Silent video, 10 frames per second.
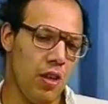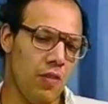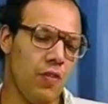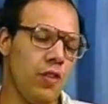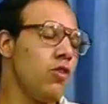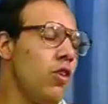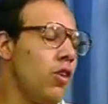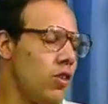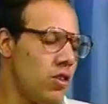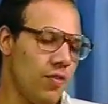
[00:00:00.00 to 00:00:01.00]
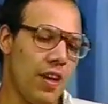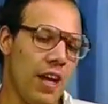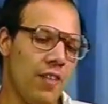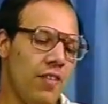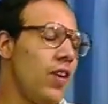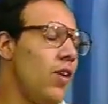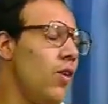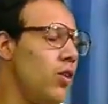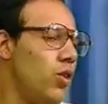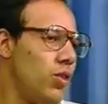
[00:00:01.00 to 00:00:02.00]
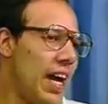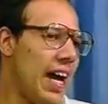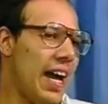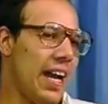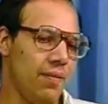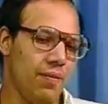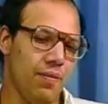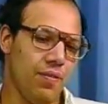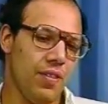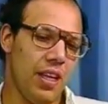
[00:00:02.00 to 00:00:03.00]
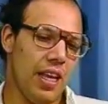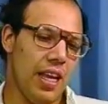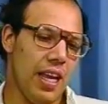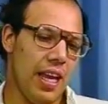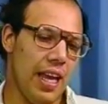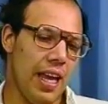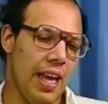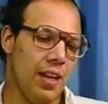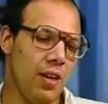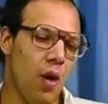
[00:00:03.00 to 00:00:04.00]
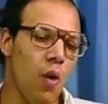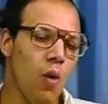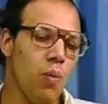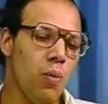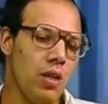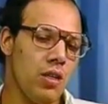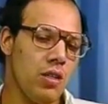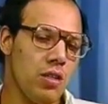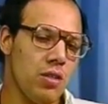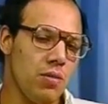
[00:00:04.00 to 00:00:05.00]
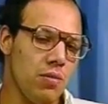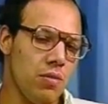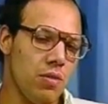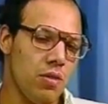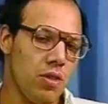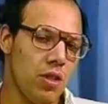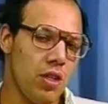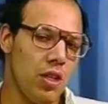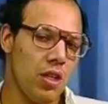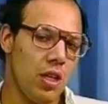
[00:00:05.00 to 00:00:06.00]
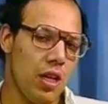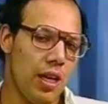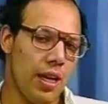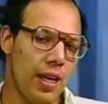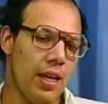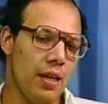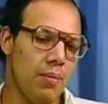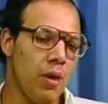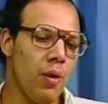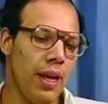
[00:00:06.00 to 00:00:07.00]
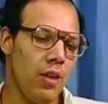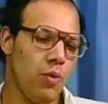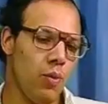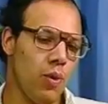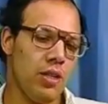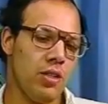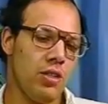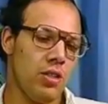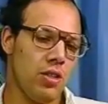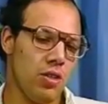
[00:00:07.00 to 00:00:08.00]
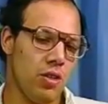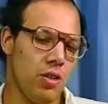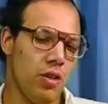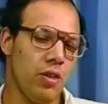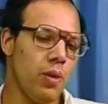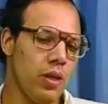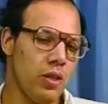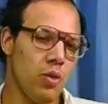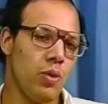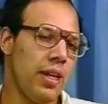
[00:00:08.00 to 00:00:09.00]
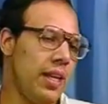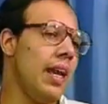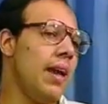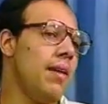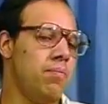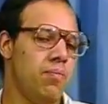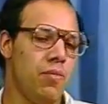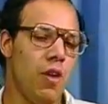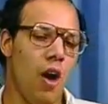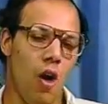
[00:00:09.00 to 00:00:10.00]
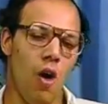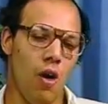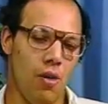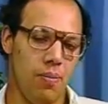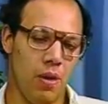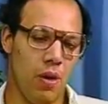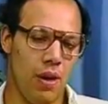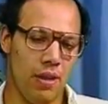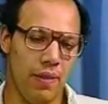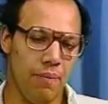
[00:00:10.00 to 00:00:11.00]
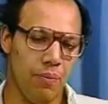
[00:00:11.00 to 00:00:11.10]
If you're strong, you survive. If you're old, you die. And the old ones and the middle-aged ones are the ones who get hit hard because